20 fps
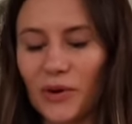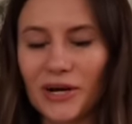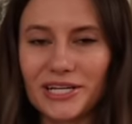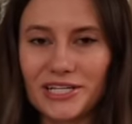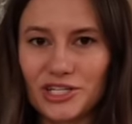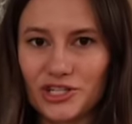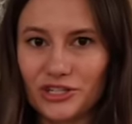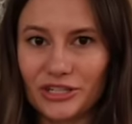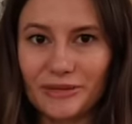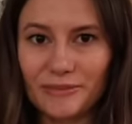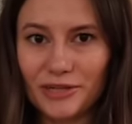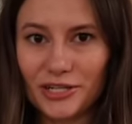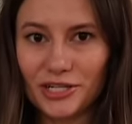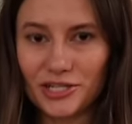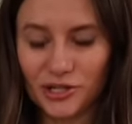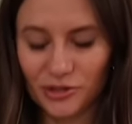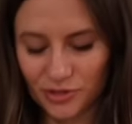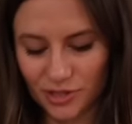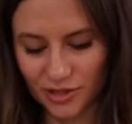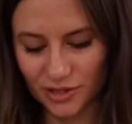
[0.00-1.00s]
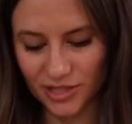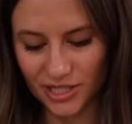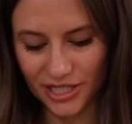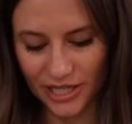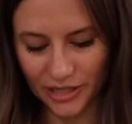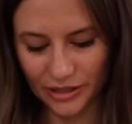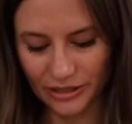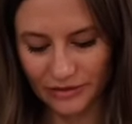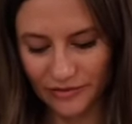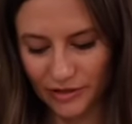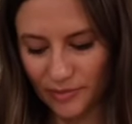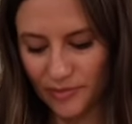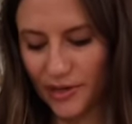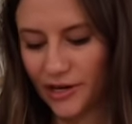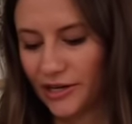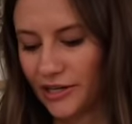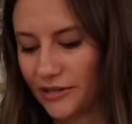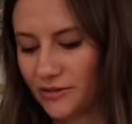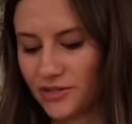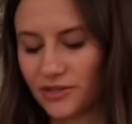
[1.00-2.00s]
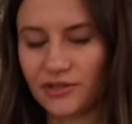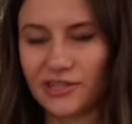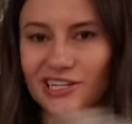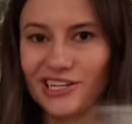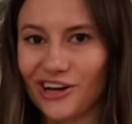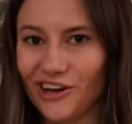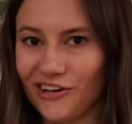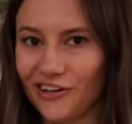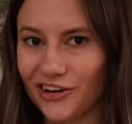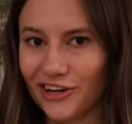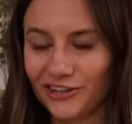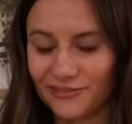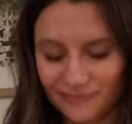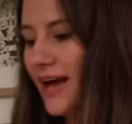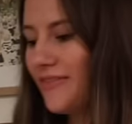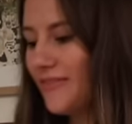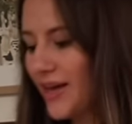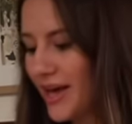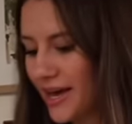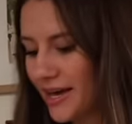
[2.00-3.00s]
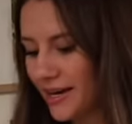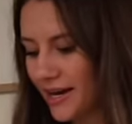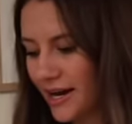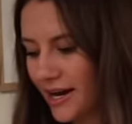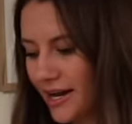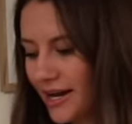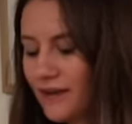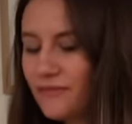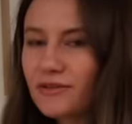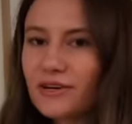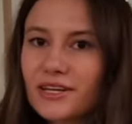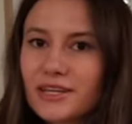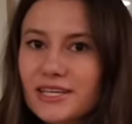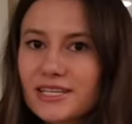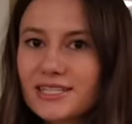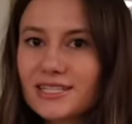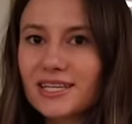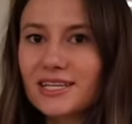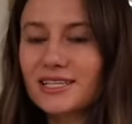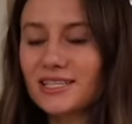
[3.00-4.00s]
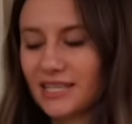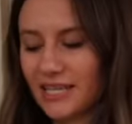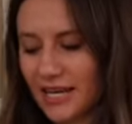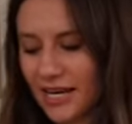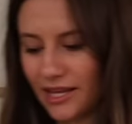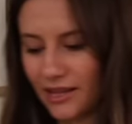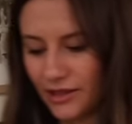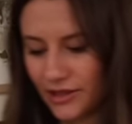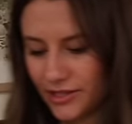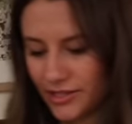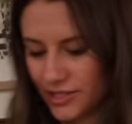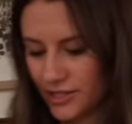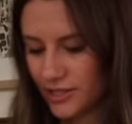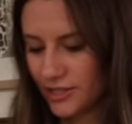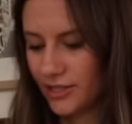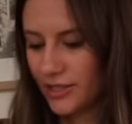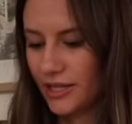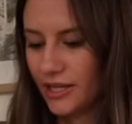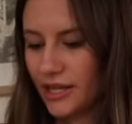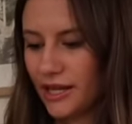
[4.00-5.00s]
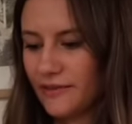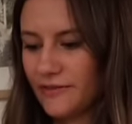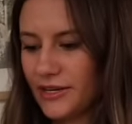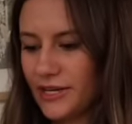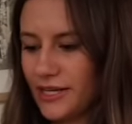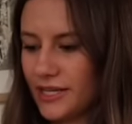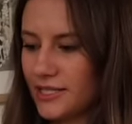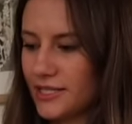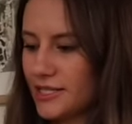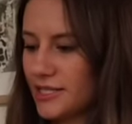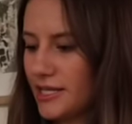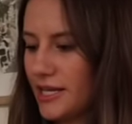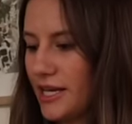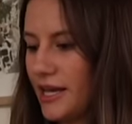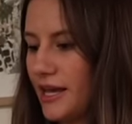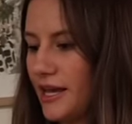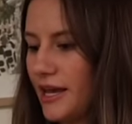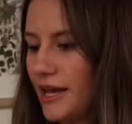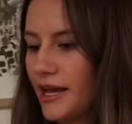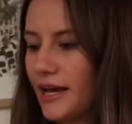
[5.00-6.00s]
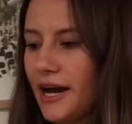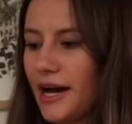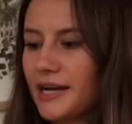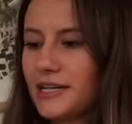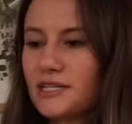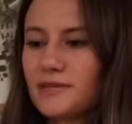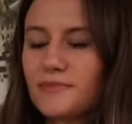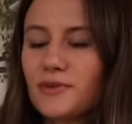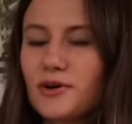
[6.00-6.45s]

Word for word: white streamers also to decorate for the party. It was only a dollar. And then I have one of these things, and I literally love it. It's a ice